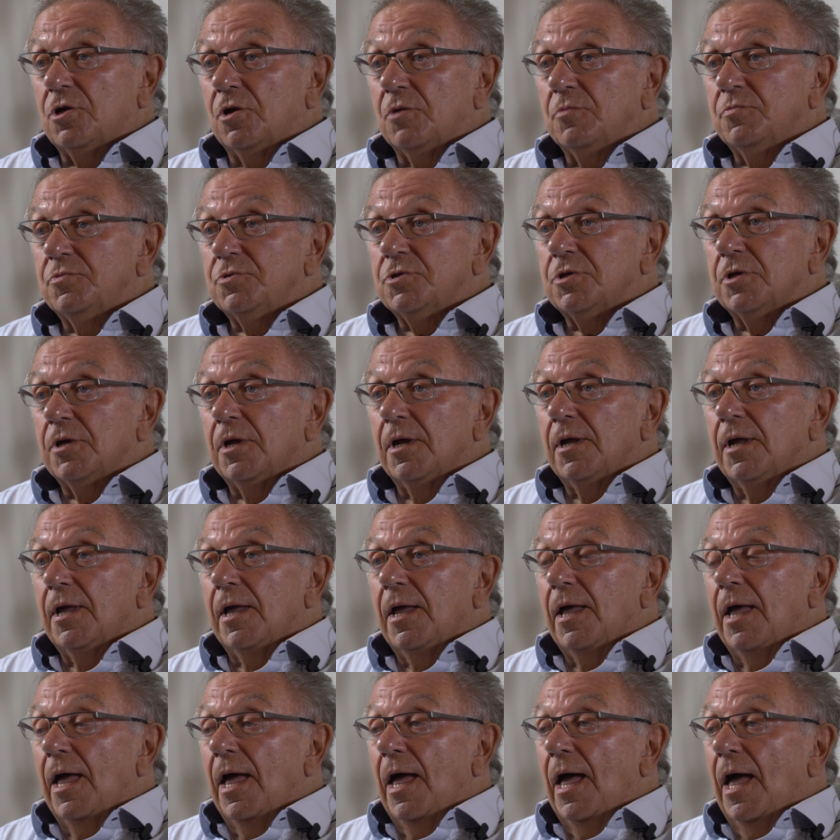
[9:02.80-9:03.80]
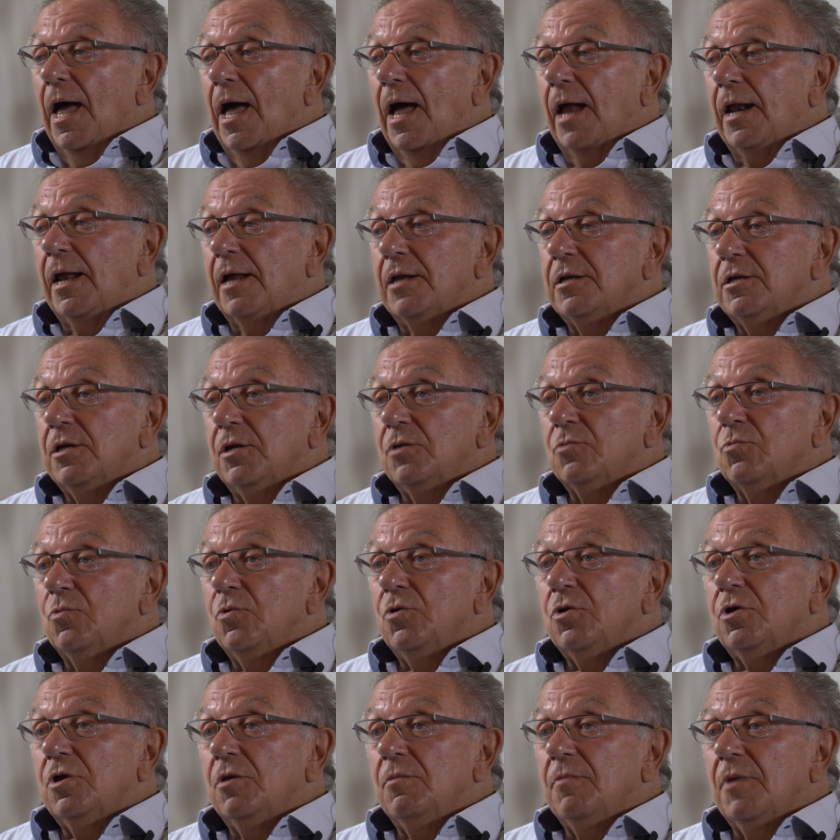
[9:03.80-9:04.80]
clubs, and I did
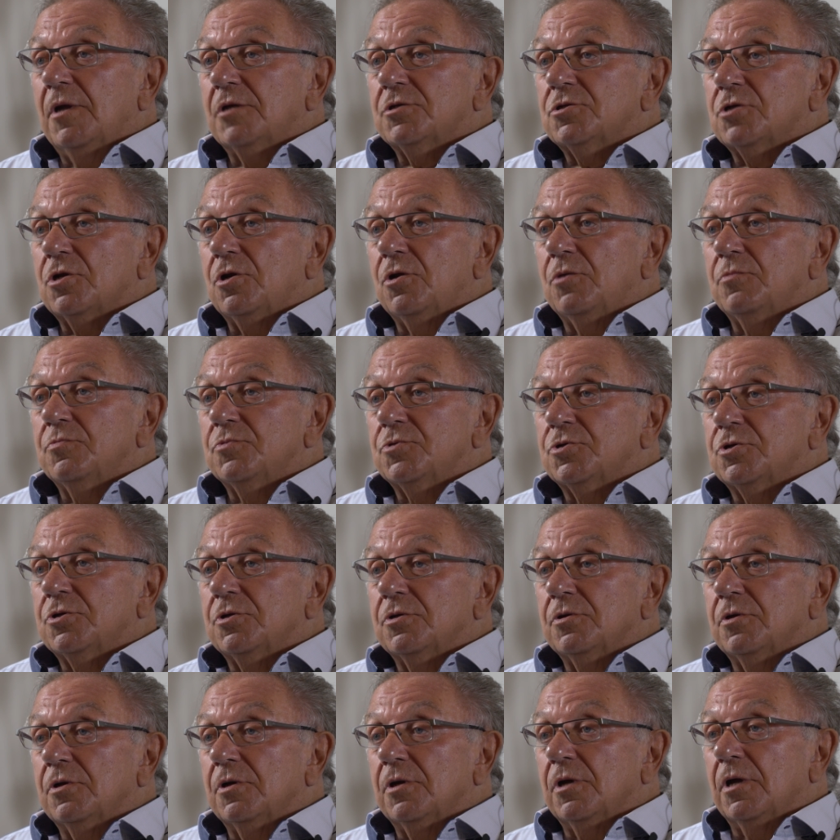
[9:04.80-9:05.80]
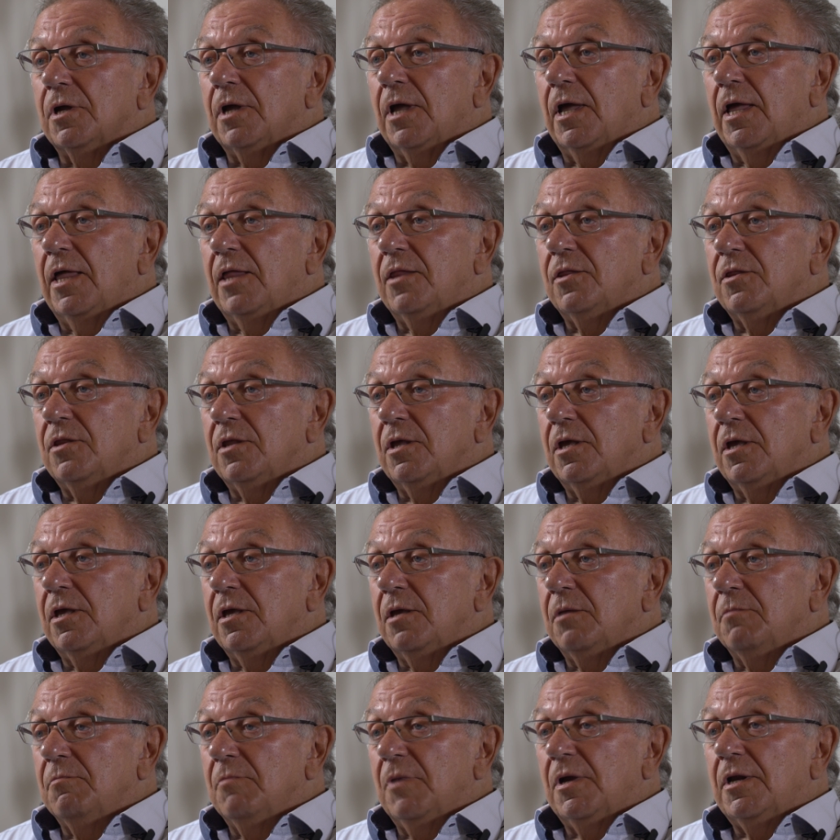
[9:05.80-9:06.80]
working men's clubs in
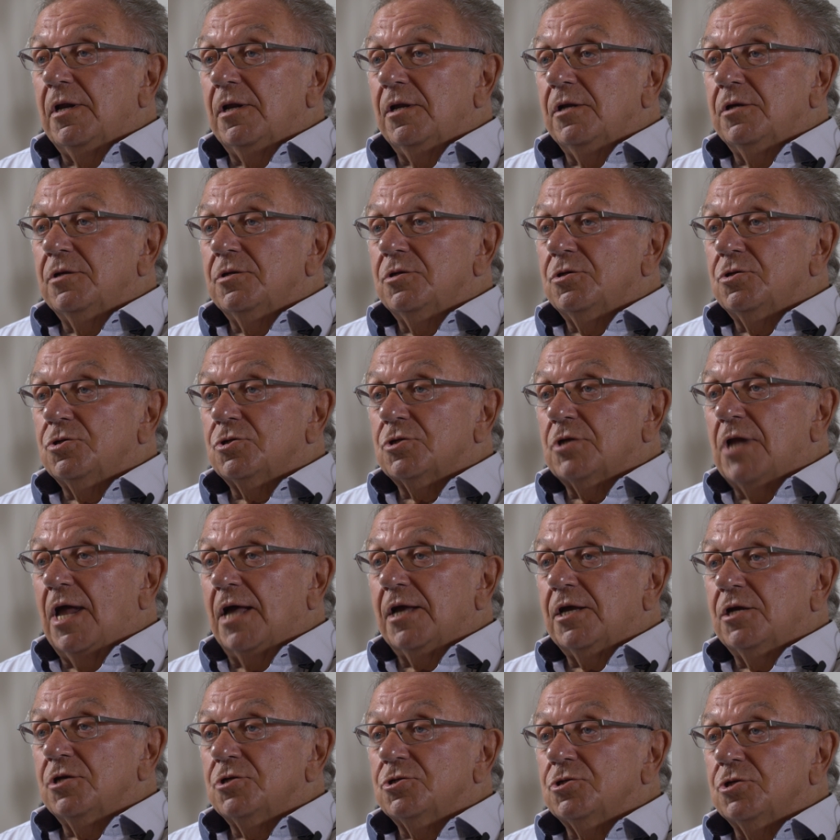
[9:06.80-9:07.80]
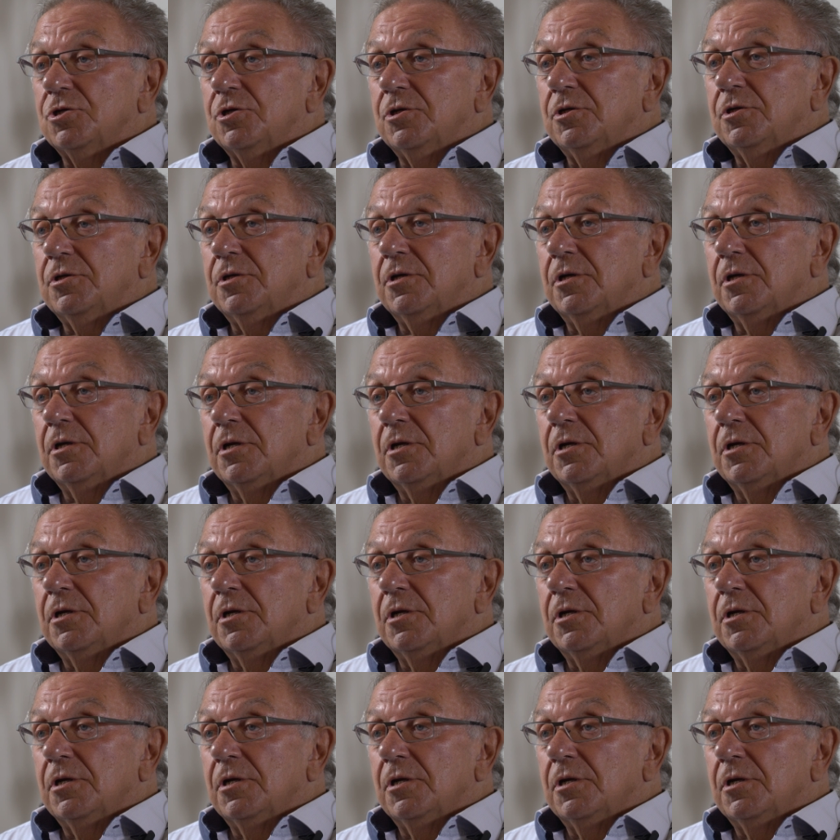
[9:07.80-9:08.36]
the Midlands, Lancashire.